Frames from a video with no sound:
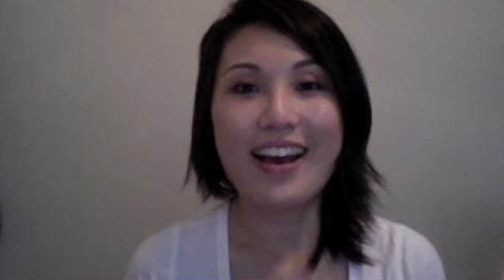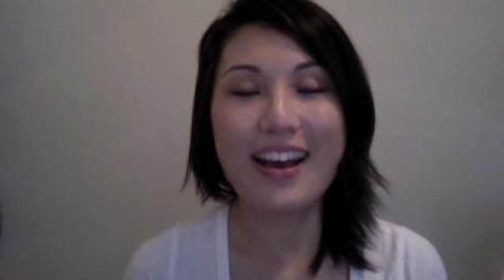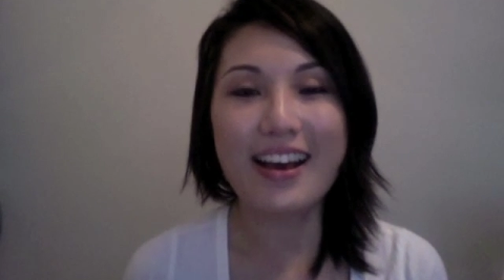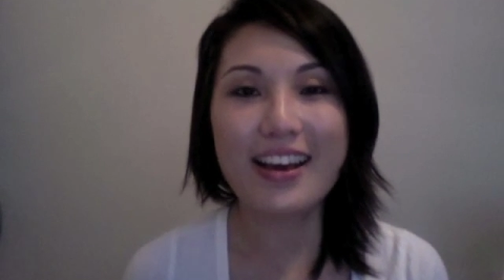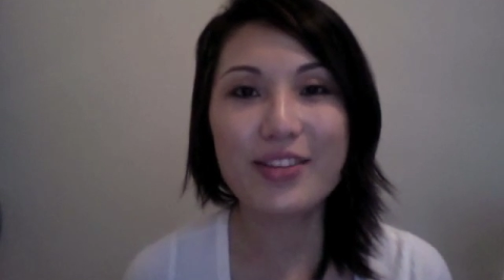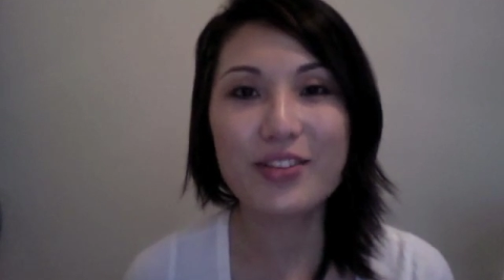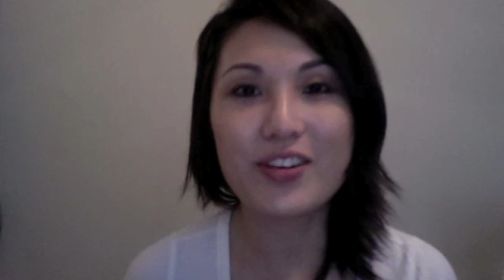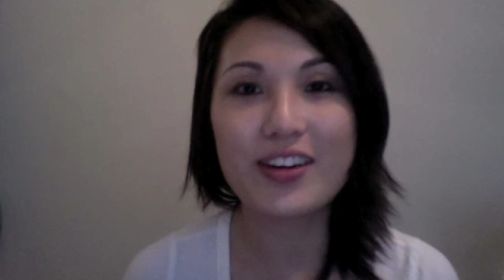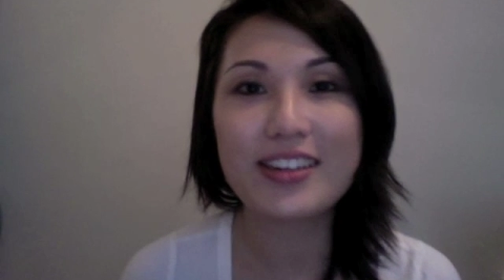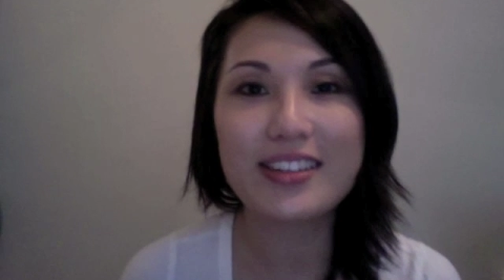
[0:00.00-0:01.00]
Hi
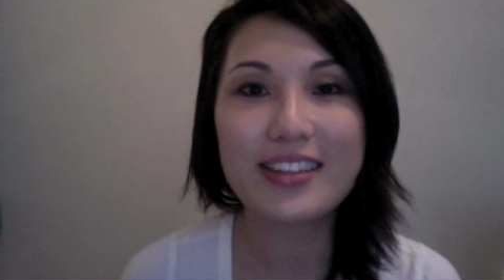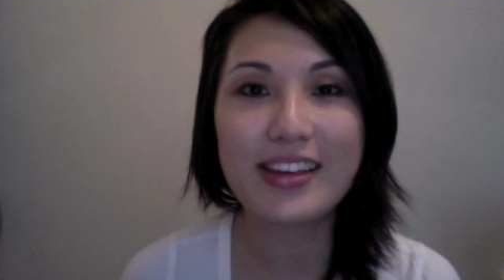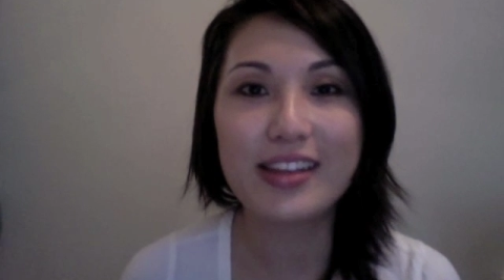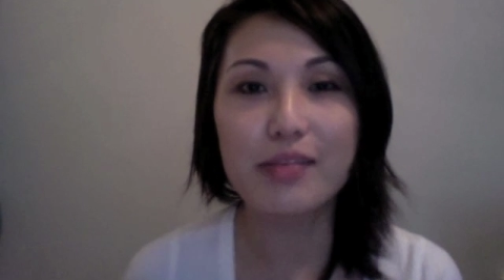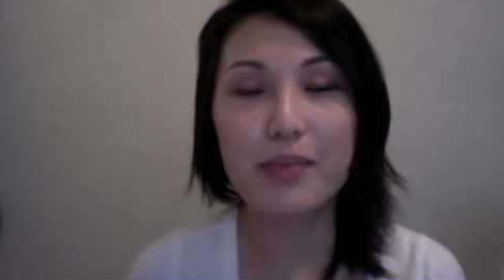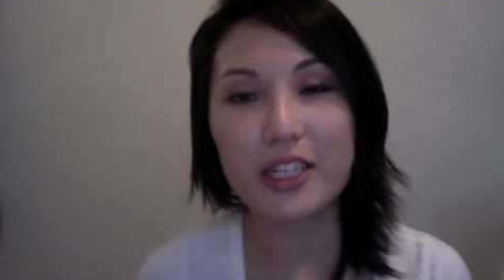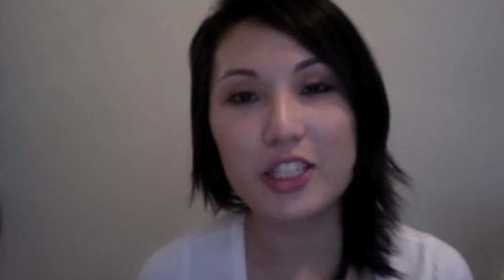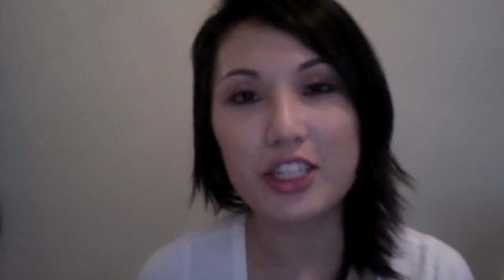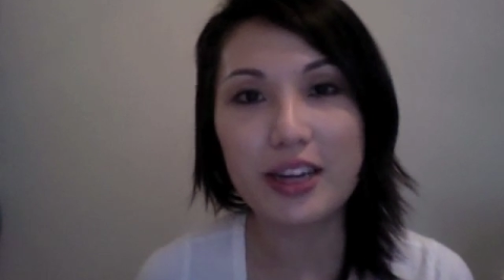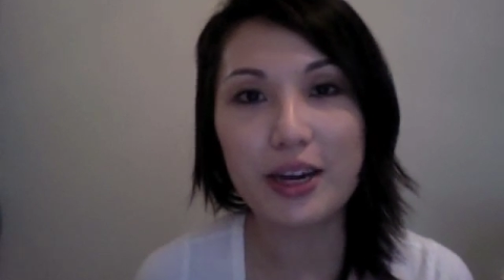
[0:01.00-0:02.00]
everyone, it's
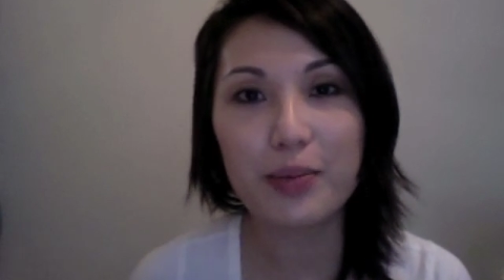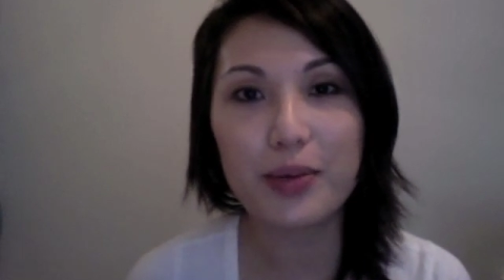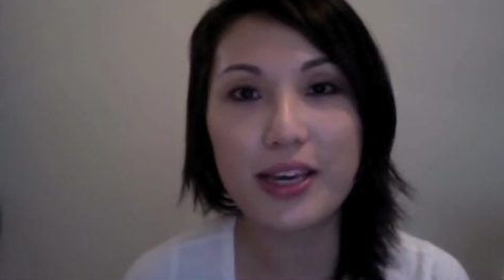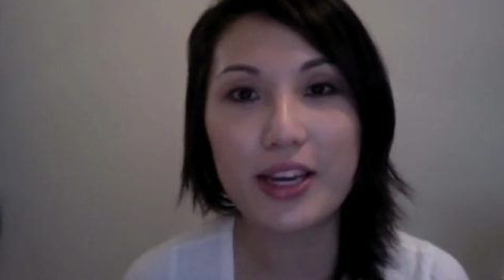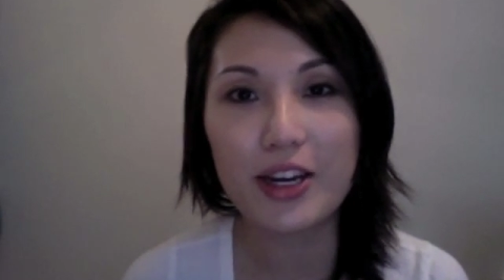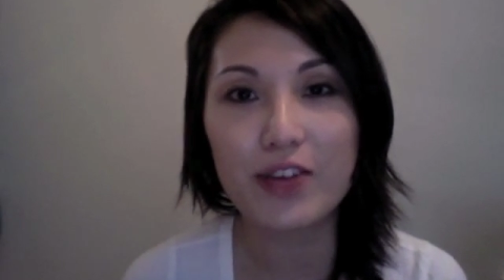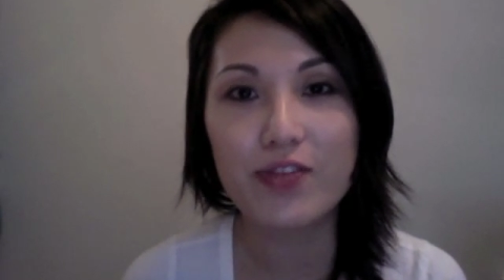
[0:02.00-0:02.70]
makejeanup here